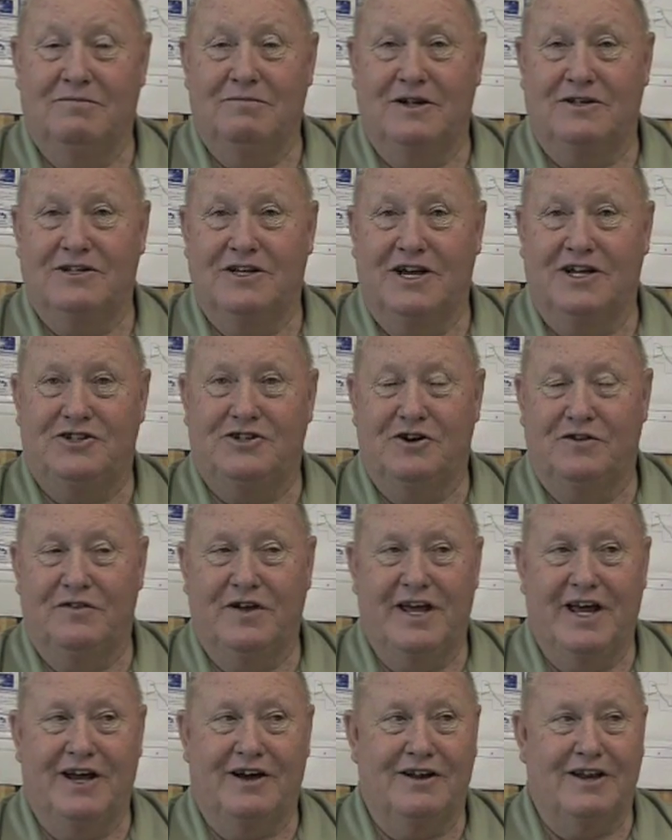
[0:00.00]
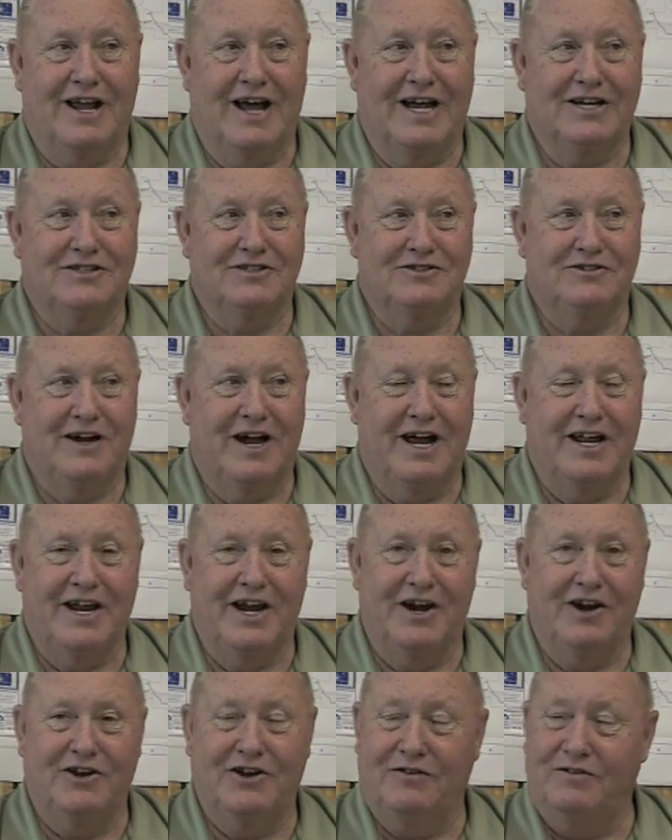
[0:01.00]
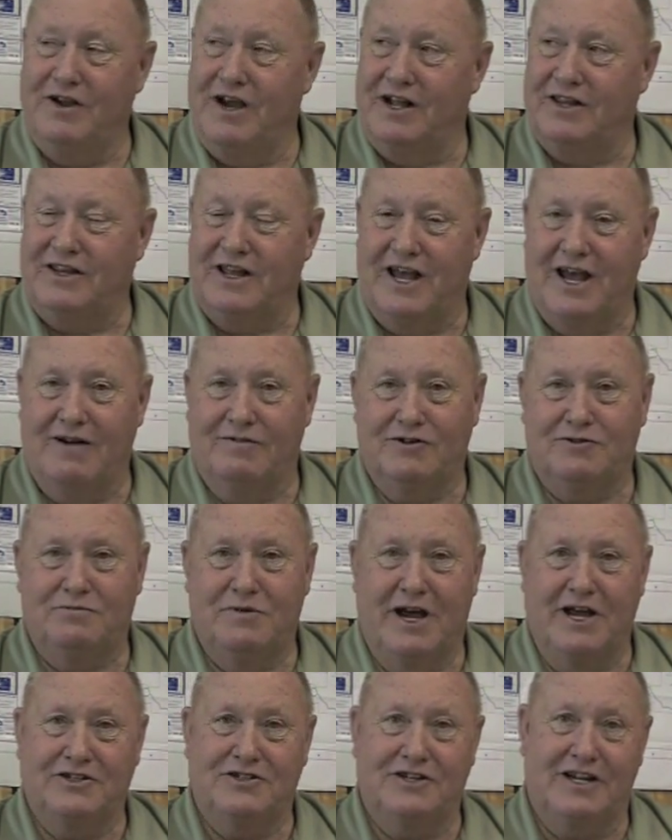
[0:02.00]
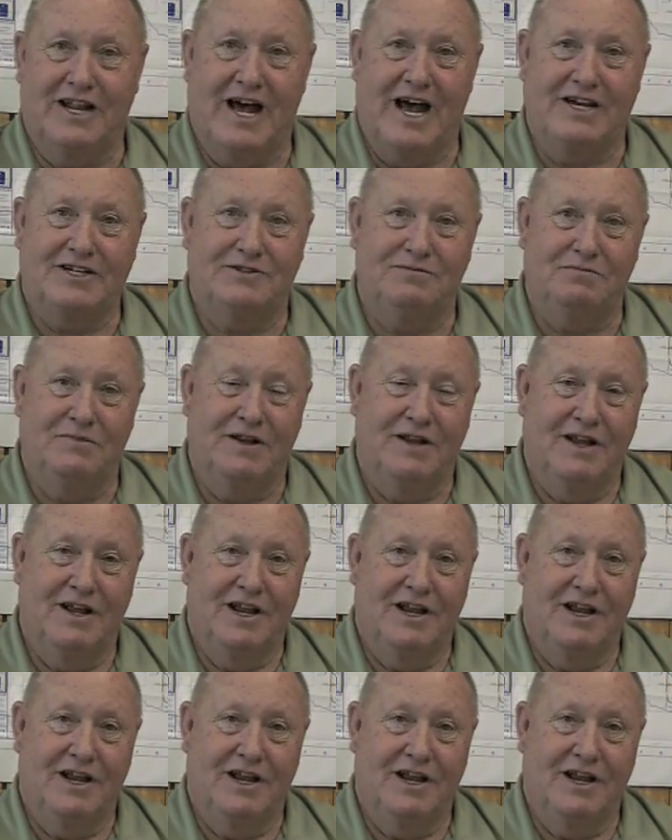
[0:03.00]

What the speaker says: but to get your vehicle license right here, you've got to have a special license